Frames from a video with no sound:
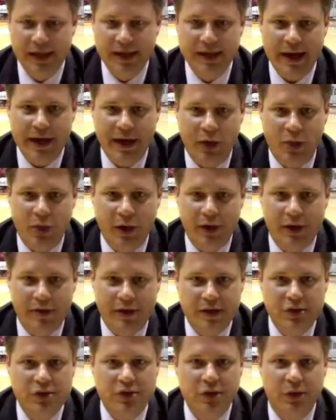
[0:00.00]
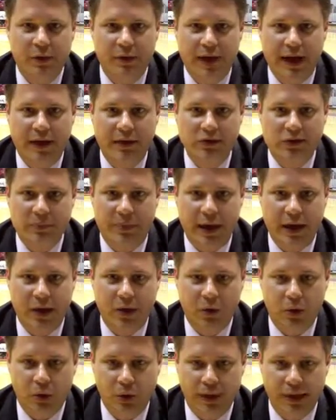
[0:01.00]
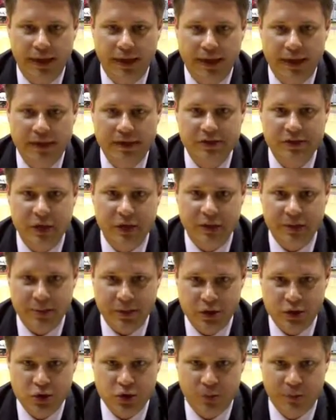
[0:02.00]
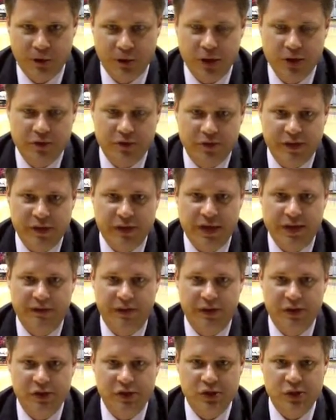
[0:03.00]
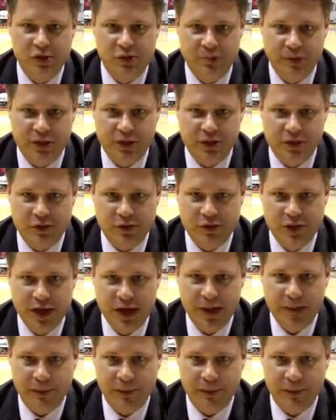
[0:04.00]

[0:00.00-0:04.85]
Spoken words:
Not only are they still without Jermichael Green and Tony Mitchell because of indefinite suspensions,